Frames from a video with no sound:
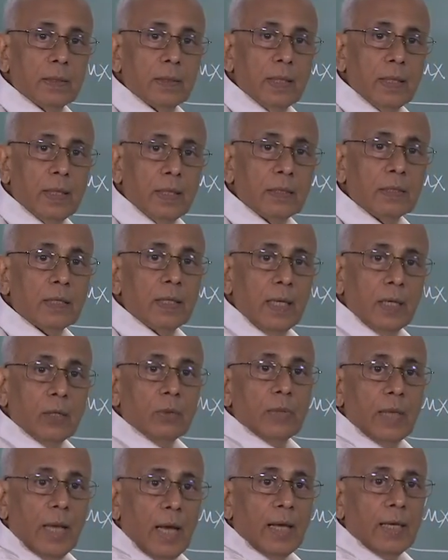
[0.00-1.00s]
is e to
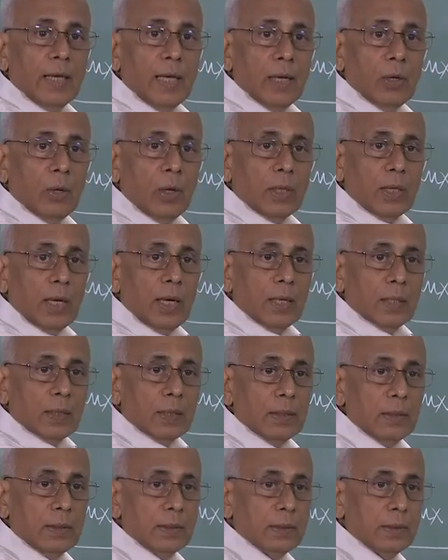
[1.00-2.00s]
the i k dot r
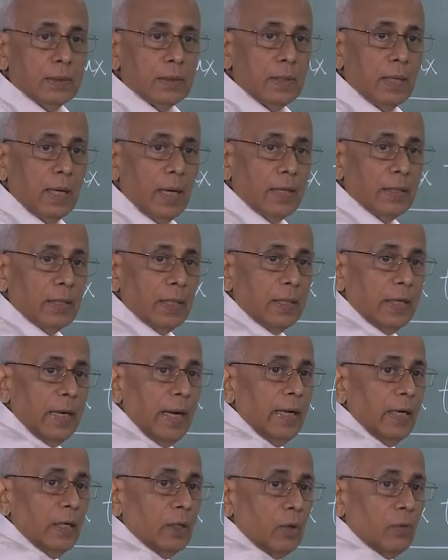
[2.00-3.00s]
and the
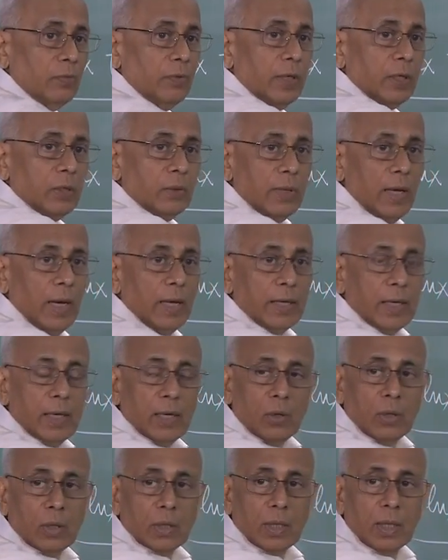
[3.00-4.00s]
gradient of e to the ik
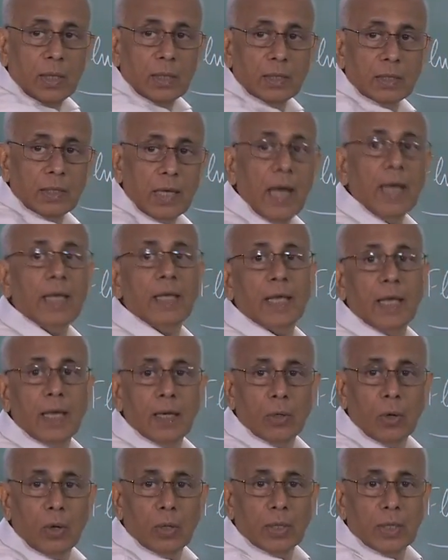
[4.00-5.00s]
dot r is ik
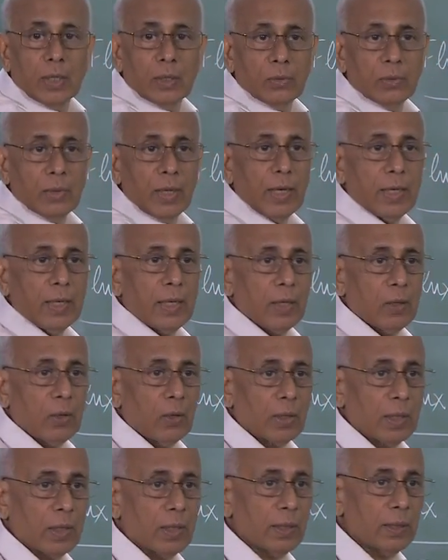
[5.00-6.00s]
dot e to the ik
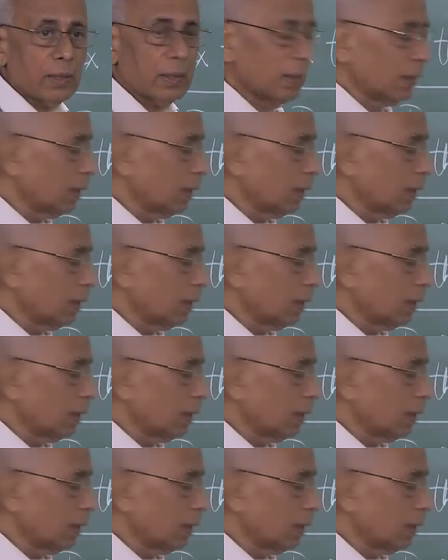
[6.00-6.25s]
dot r.